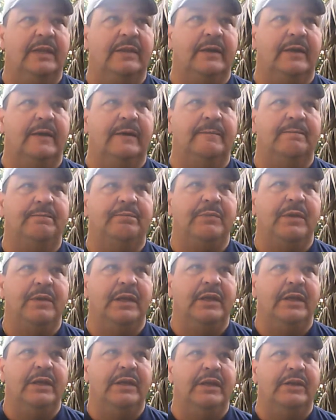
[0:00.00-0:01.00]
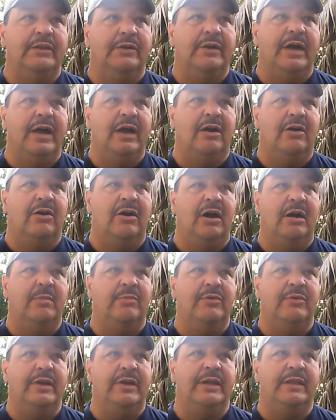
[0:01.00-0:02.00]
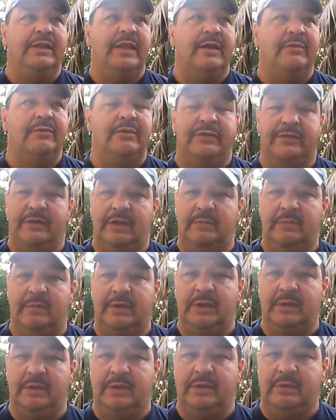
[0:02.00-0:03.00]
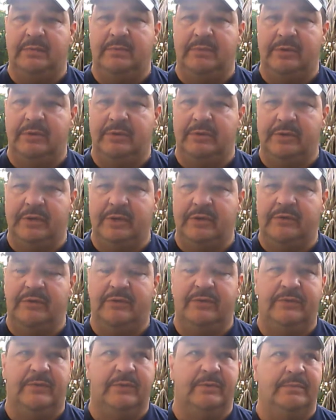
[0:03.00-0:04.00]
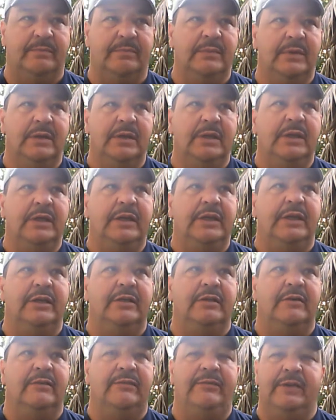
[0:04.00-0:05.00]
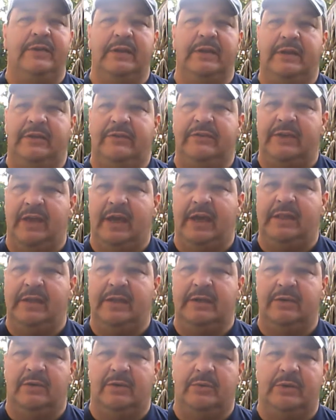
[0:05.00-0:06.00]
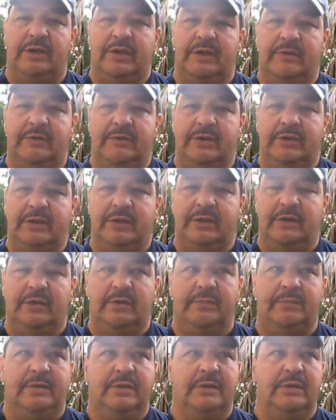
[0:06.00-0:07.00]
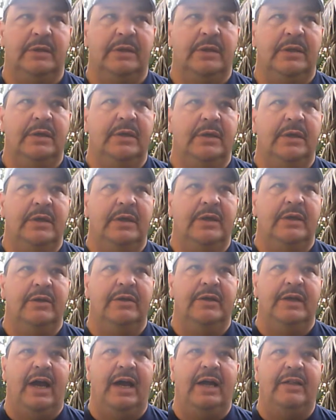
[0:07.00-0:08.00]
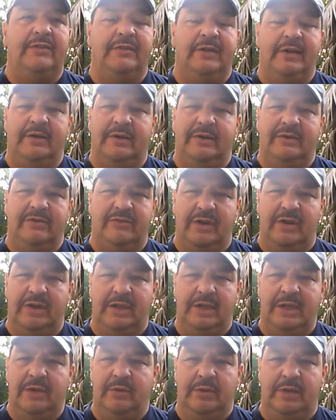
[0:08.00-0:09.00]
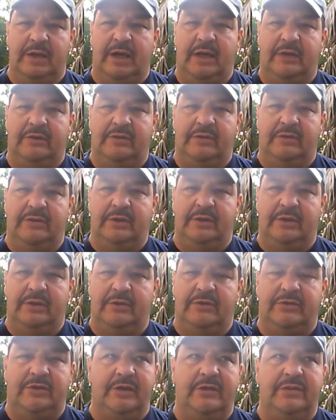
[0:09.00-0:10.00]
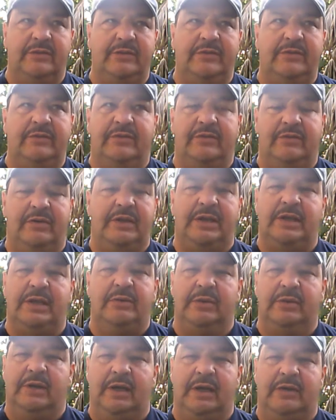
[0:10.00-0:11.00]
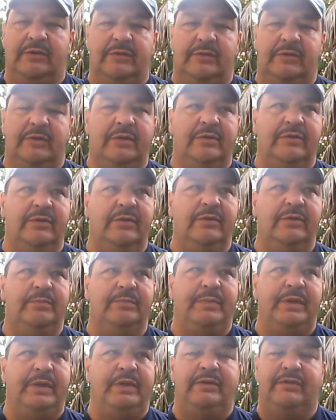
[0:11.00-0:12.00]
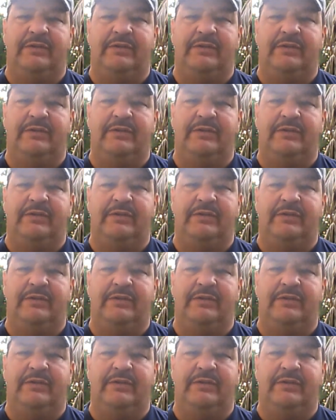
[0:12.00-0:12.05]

how harboring that resentment and bitterness from, feeling slighted or whatever, but God's the great equalizer. Jesus is the great equalizer. There's no being